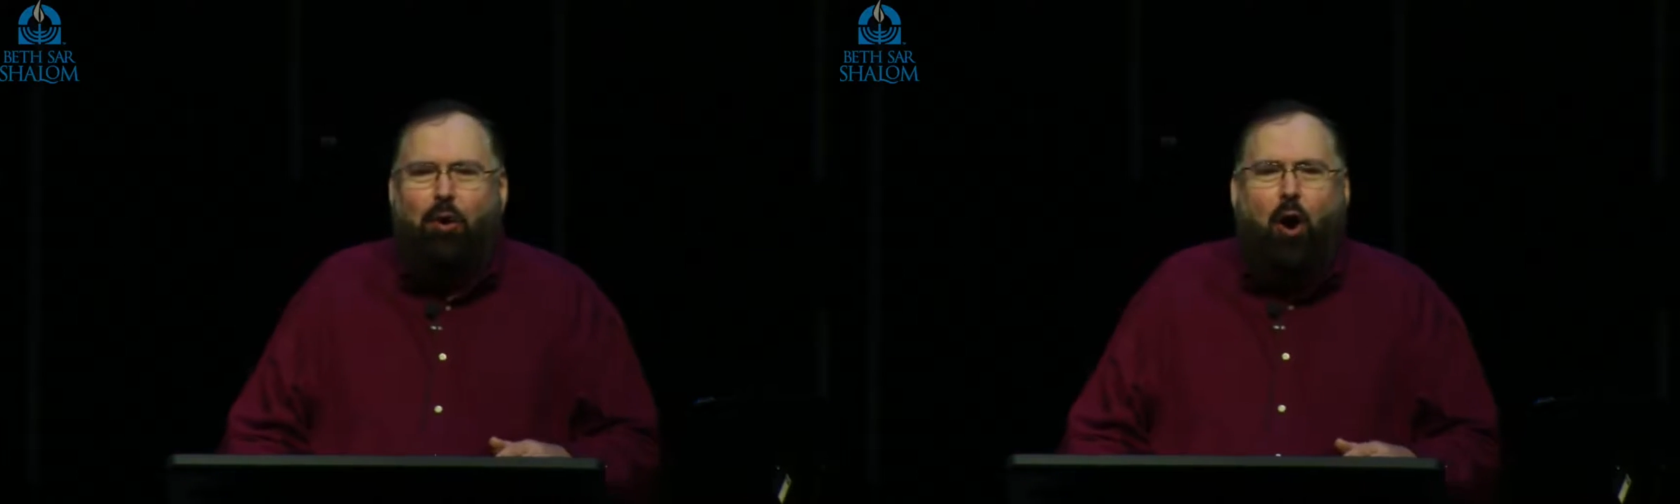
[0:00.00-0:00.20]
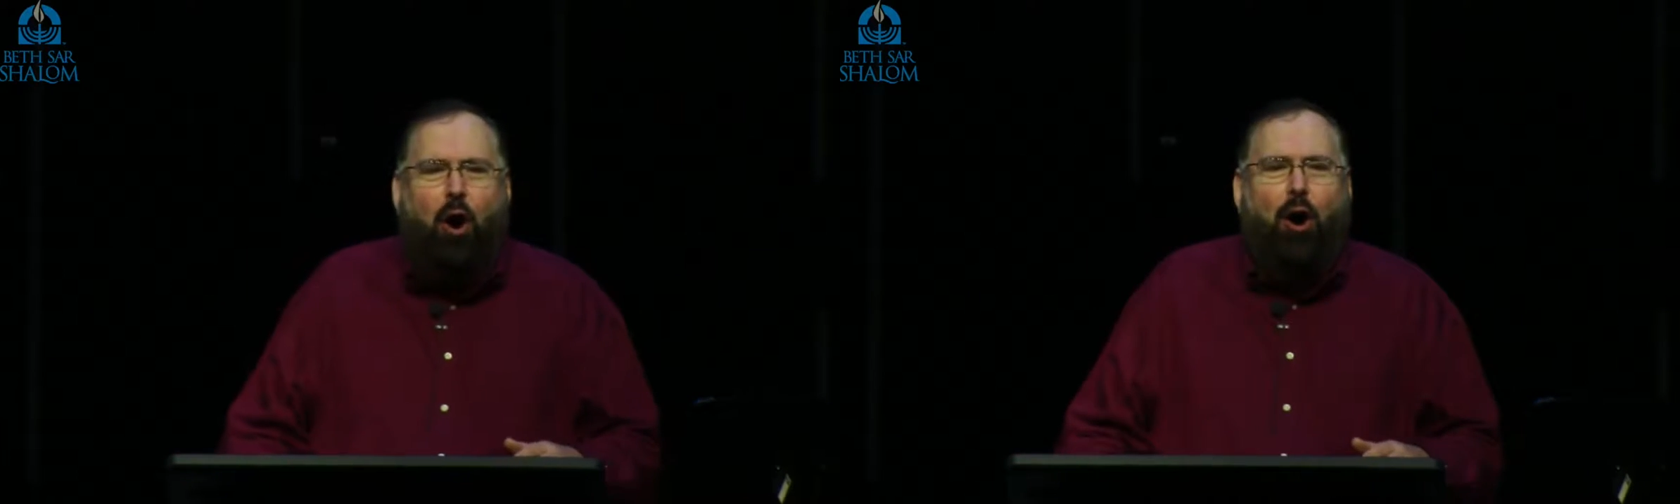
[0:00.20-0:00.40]

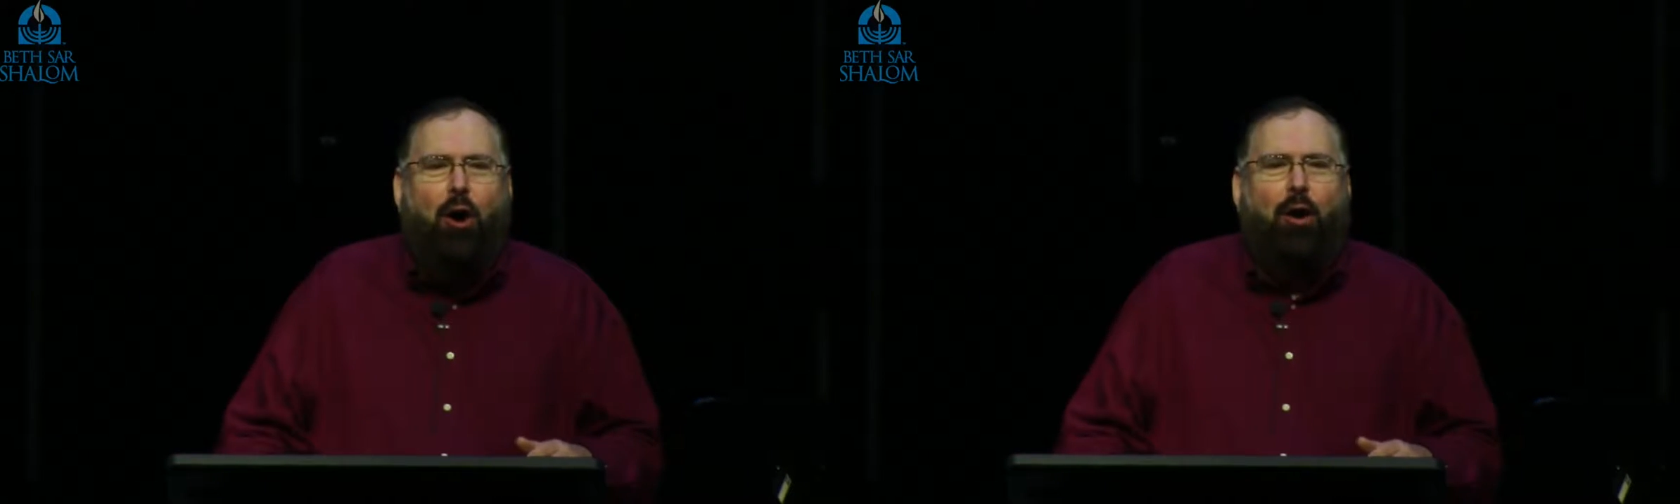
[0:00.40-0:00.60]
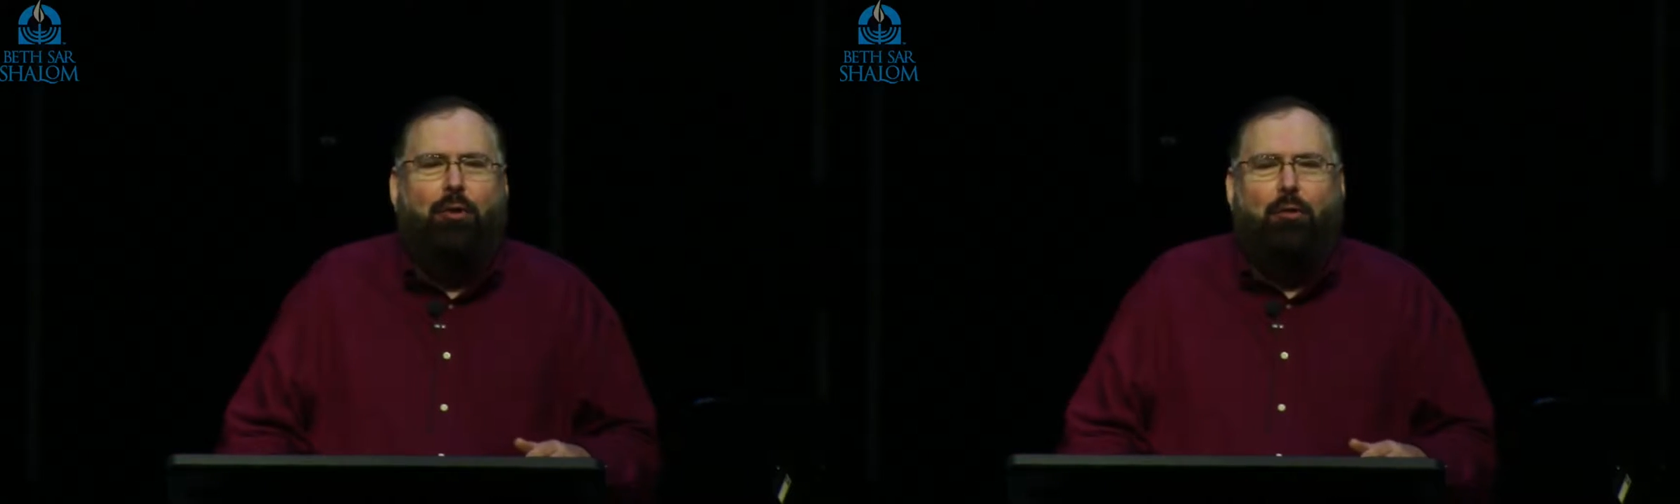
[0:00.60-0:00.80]

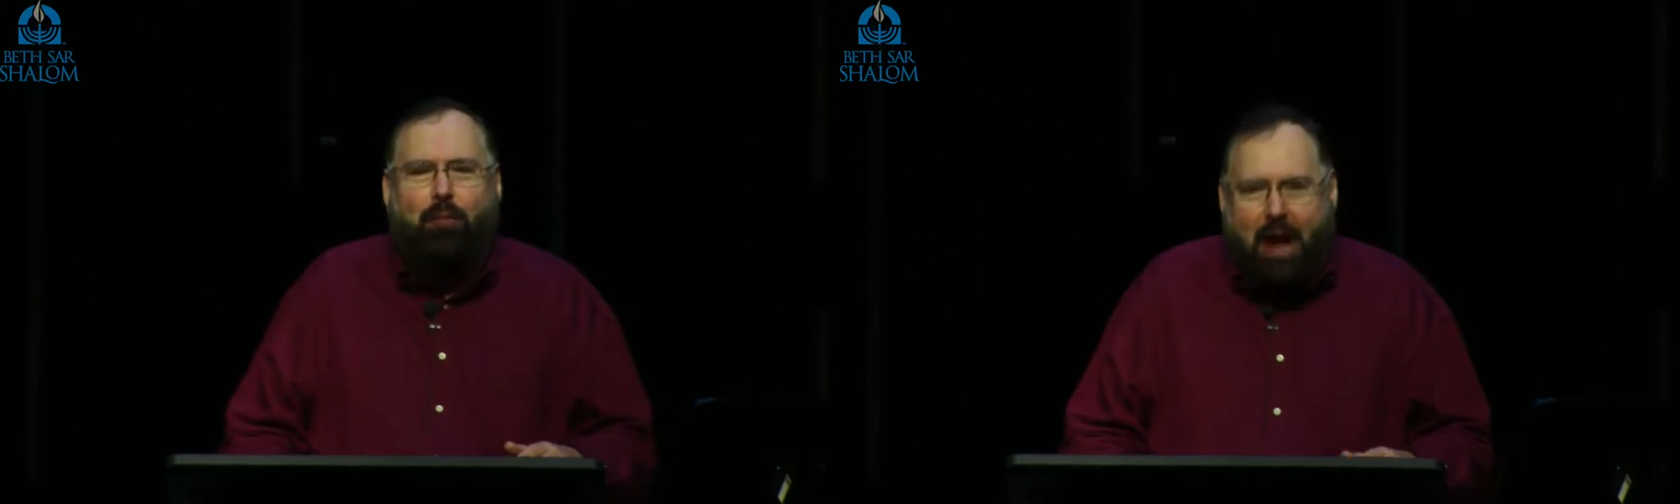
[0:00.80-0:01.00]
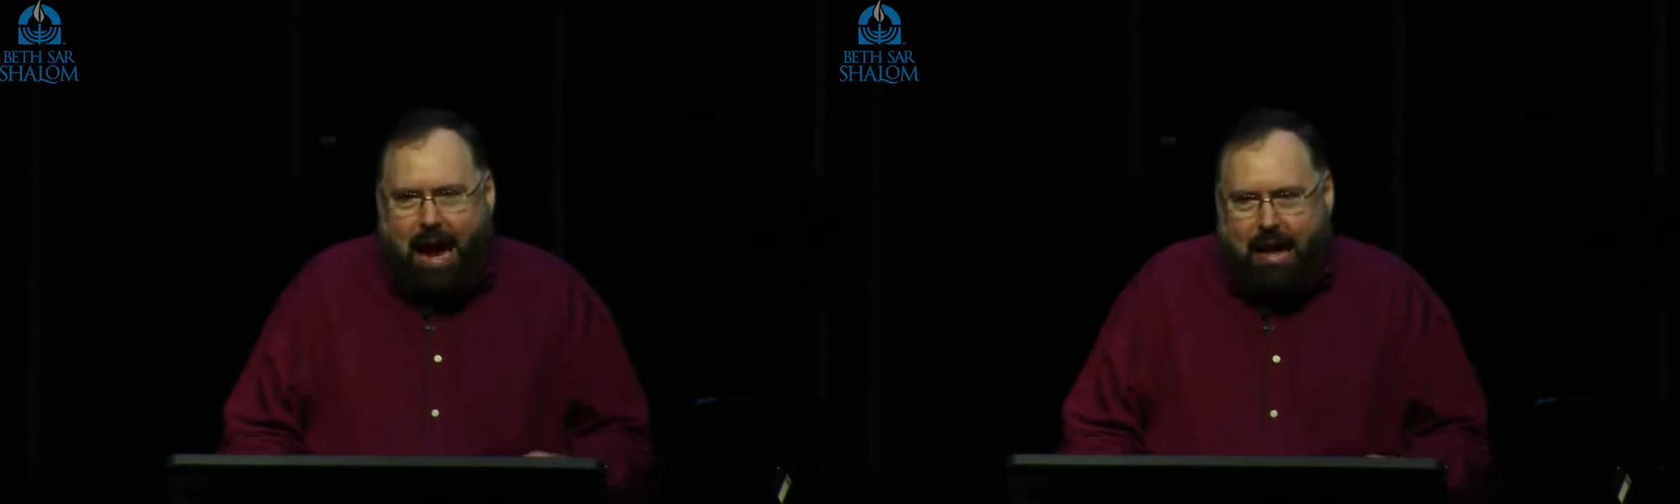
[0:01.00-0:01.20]
all the
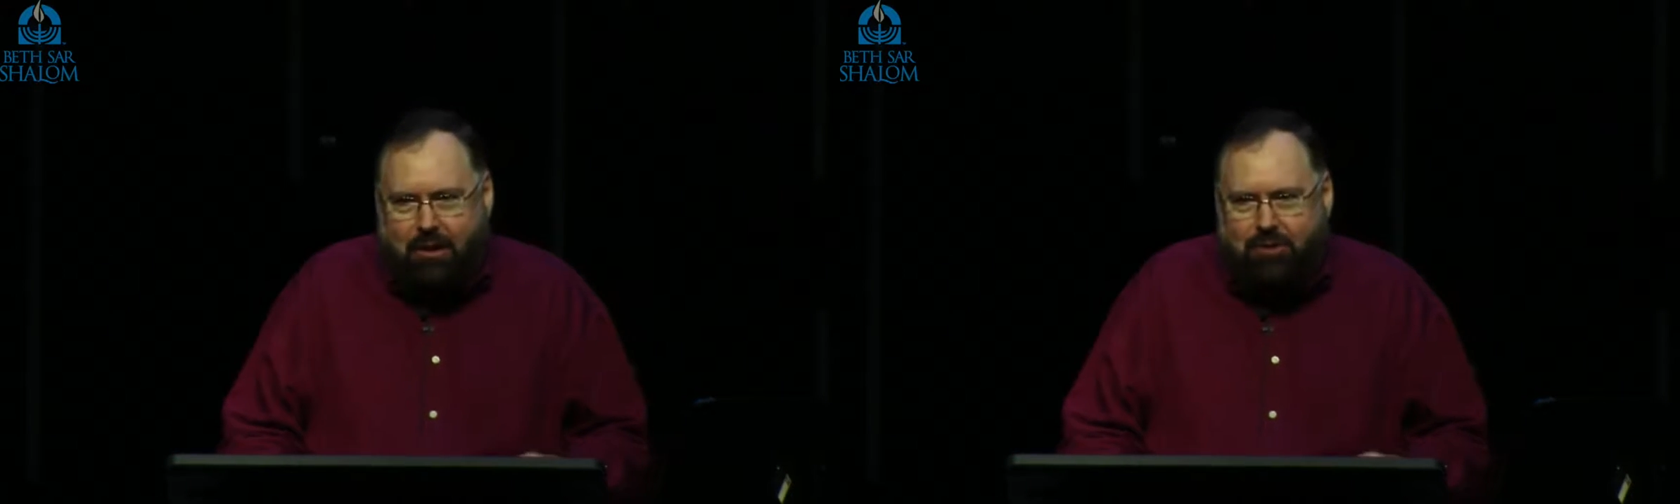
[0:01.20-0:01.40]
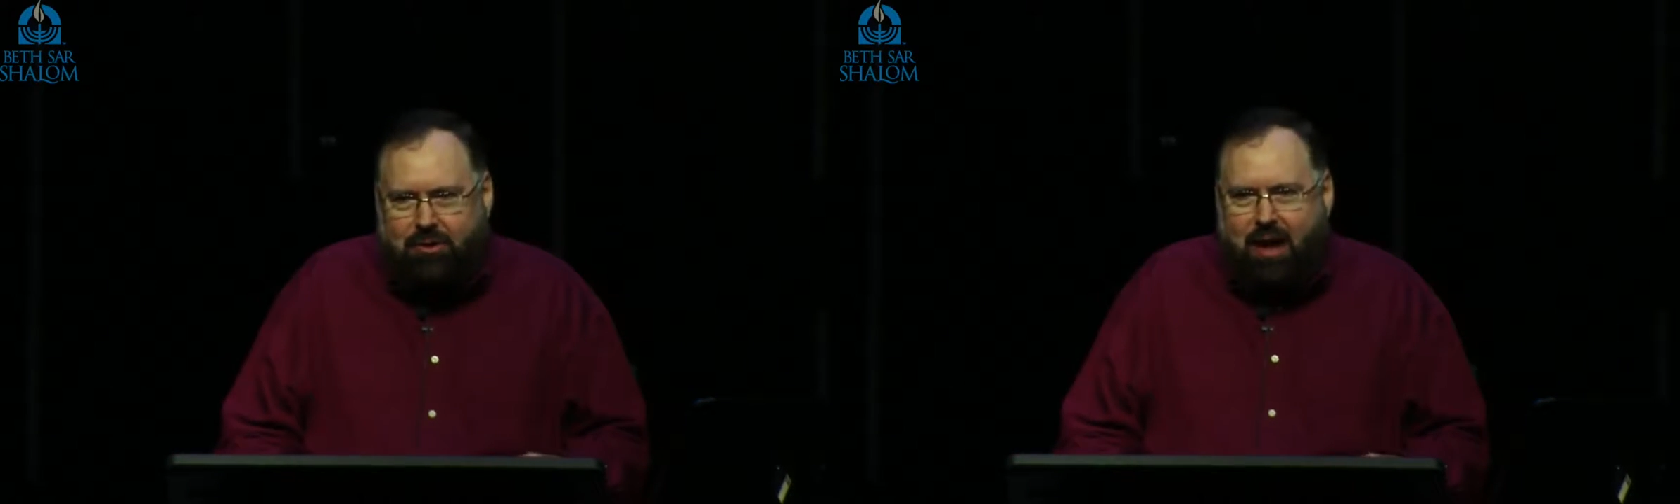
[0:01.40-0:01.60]

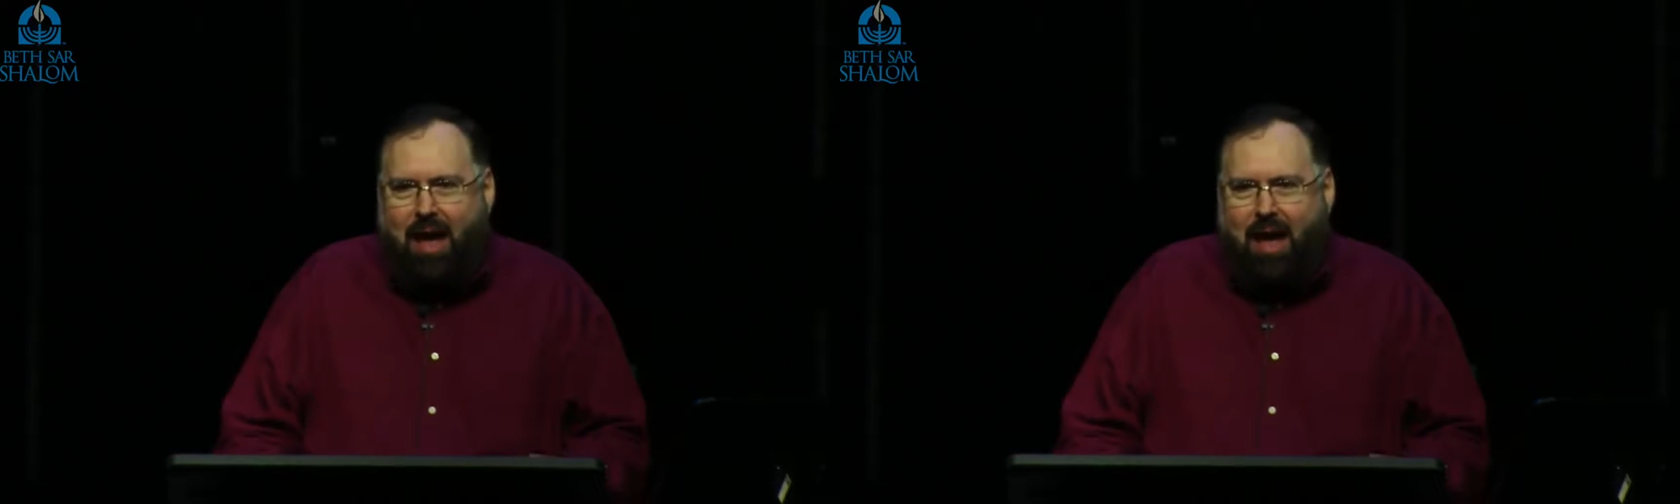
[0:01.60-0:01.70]
rage.